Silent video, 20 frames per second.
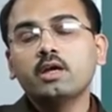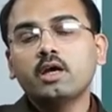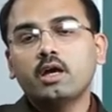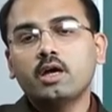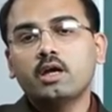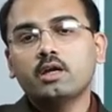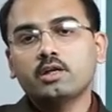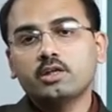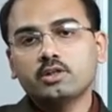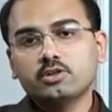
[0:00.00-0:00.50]

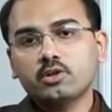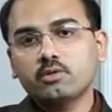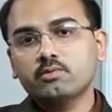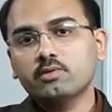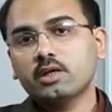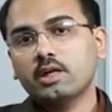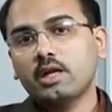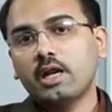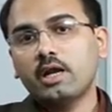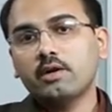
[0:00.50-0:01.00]
and rest of the
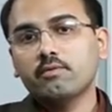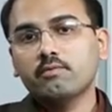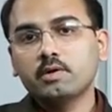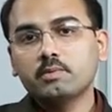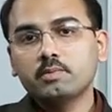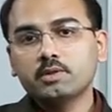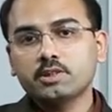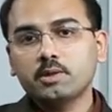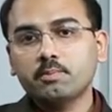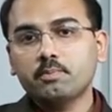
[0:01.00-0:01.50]
gland will
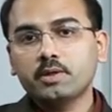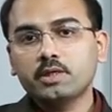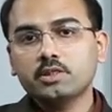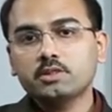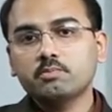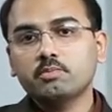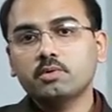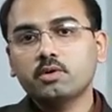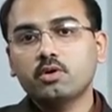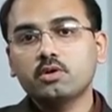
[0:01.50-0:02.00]
be
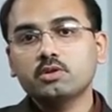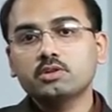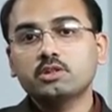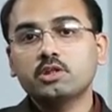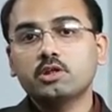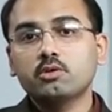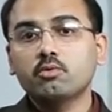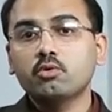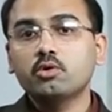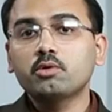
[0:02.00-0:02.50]
suppressed because
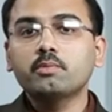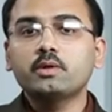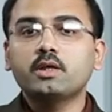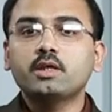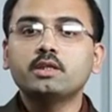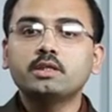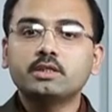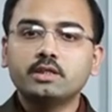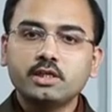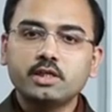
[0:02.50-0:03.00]
there won't be
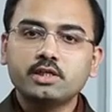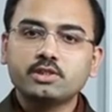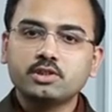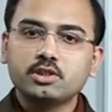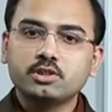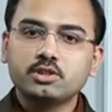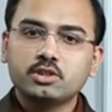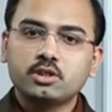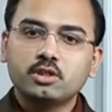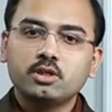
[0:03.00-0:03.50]
any
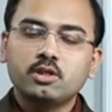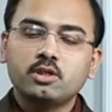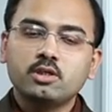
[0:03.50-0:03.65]
TSH